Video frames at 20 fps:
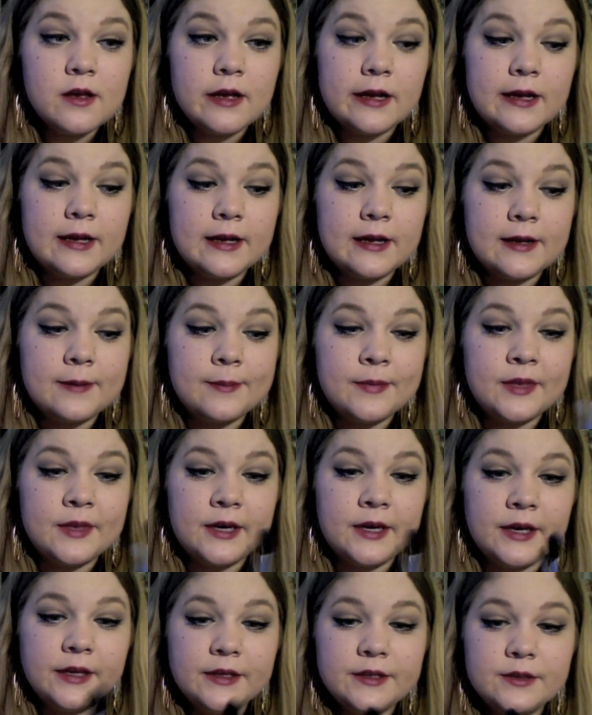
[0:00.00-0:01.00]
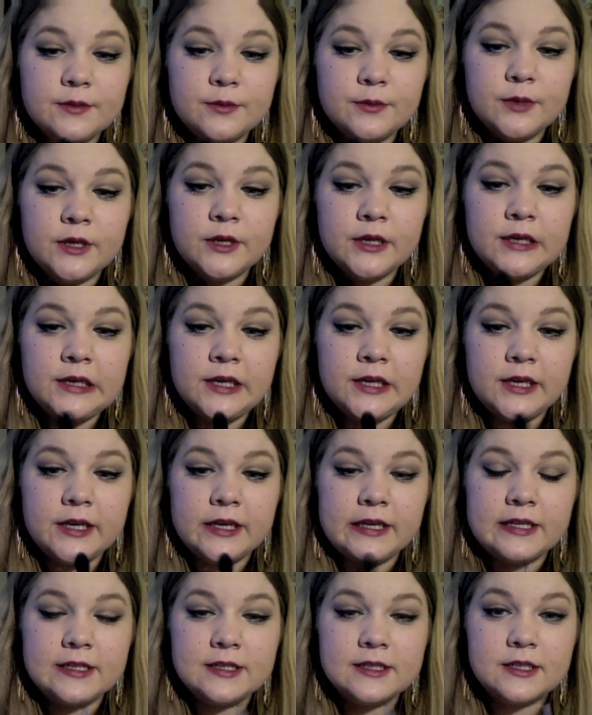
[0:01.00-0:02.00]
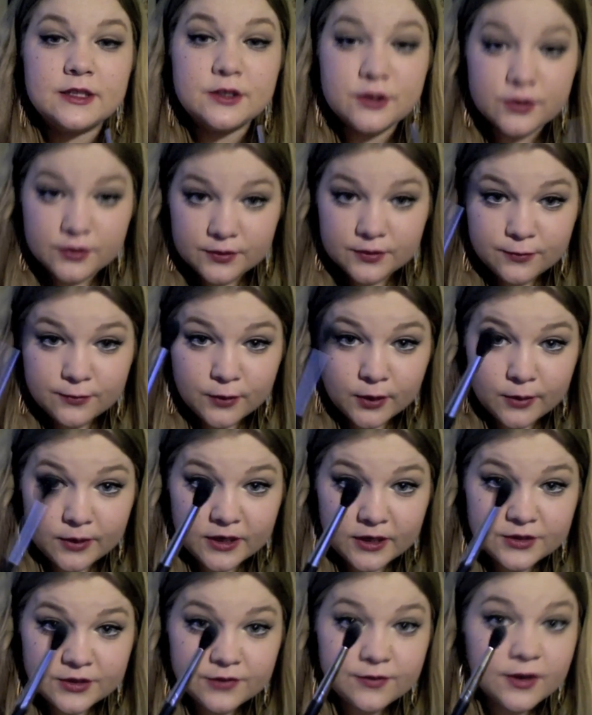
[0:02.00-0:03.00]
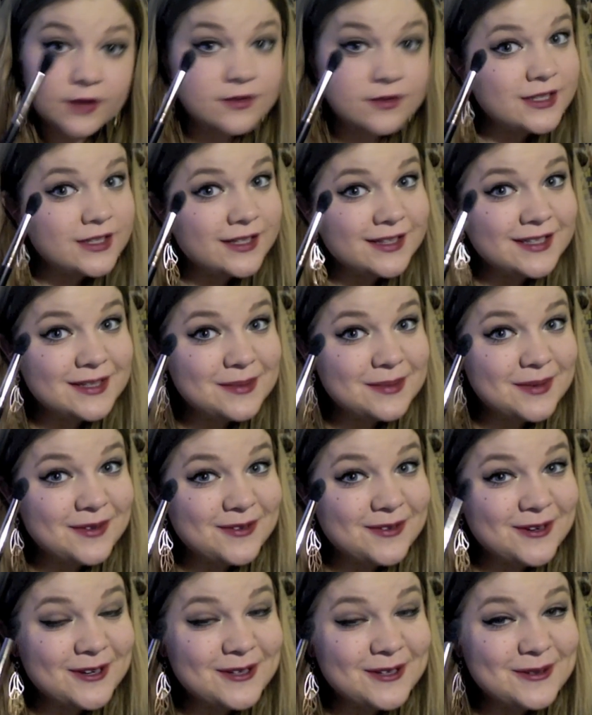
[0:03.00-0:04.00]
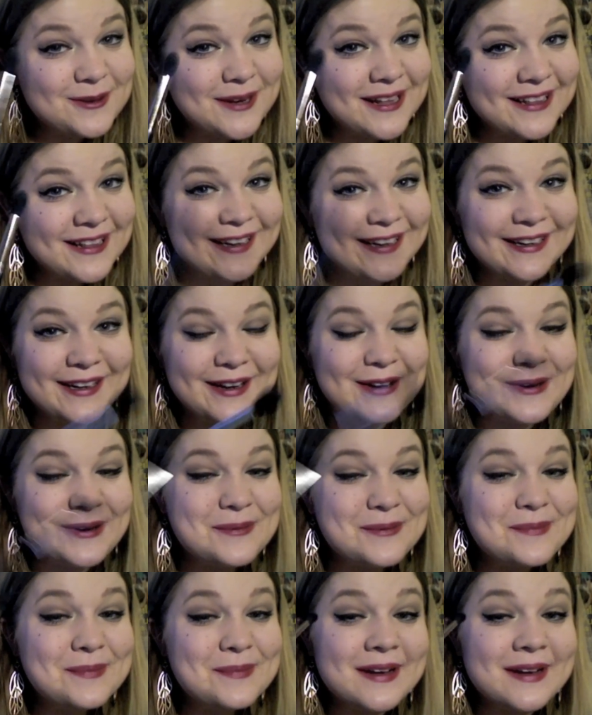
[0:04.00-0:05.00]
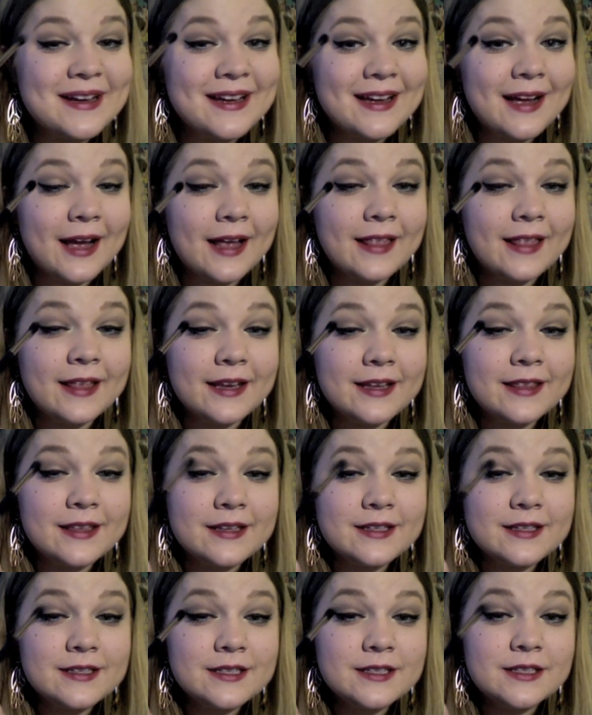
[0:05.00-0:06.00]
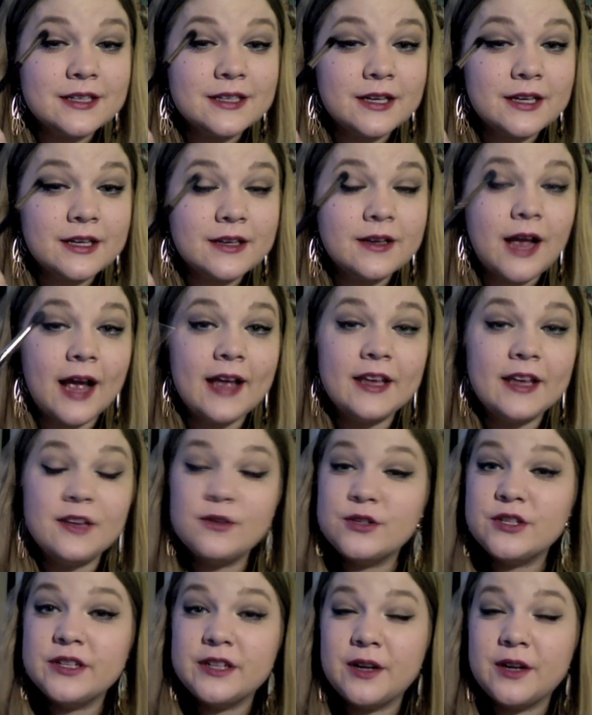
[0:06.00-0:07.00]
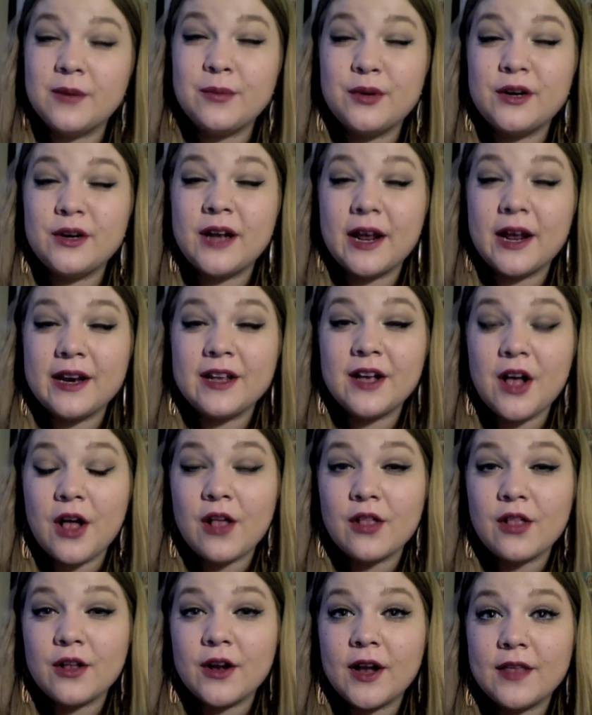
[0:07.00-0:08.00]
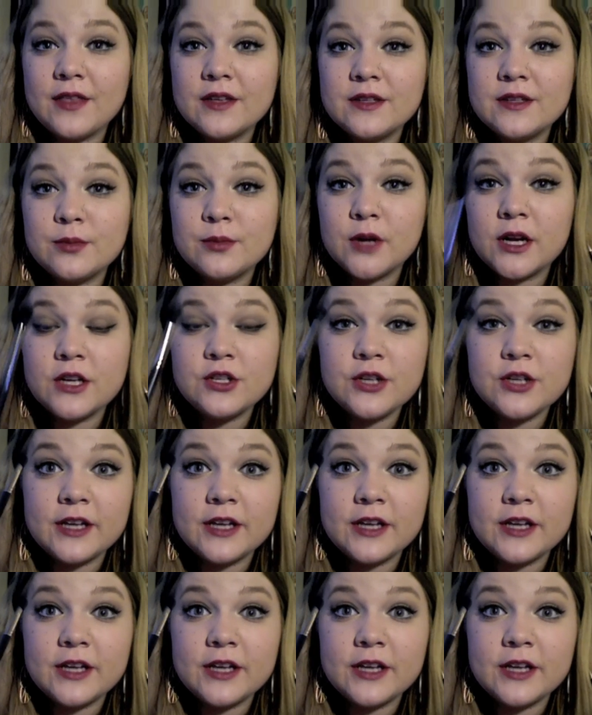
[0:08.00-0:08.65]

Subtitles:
The next one is the 224 brush. You've all seen this before as well, I know, but I like this to, I usually don't put any color on this brush.